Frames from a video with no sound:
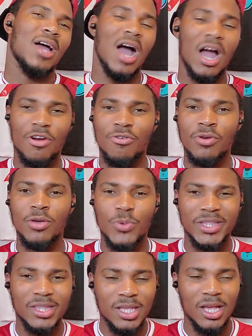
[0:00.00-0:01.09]
agree
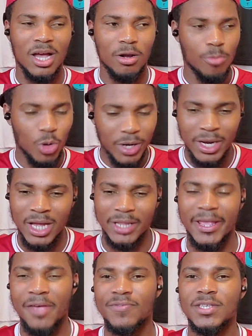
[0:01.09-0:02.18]
with Thiago, but not
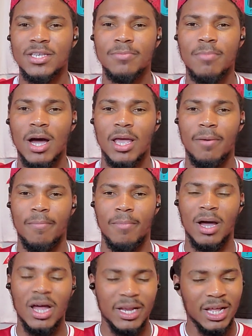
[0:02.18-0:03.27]
FC, by
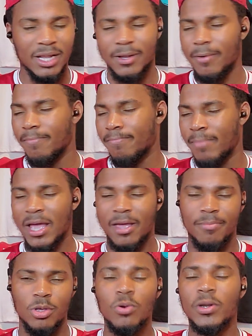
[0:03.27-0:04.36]
not
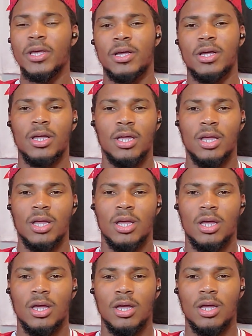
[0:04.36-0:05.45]
Bayern Munich.
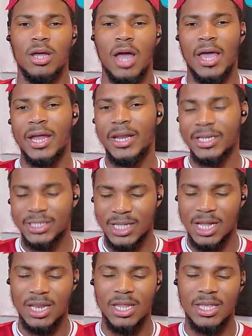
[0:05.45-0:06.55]
I
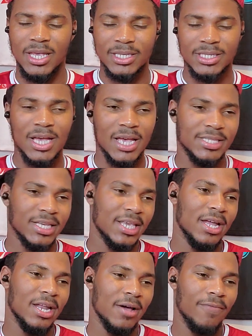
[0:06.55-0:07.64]
understand. Yes guys, they
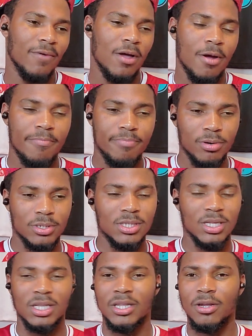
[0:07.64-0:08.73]
can have
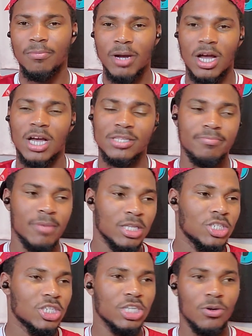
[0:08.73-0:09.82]
personal terms, because Ben
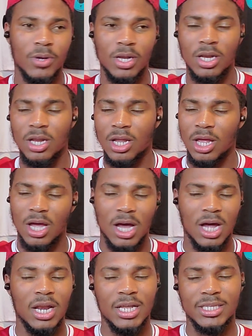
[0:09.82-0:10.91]
Chilwell
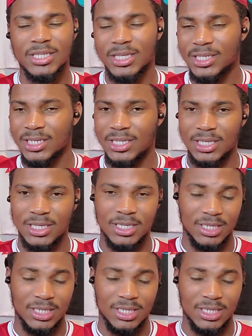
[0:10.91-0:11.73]
and Leicester City,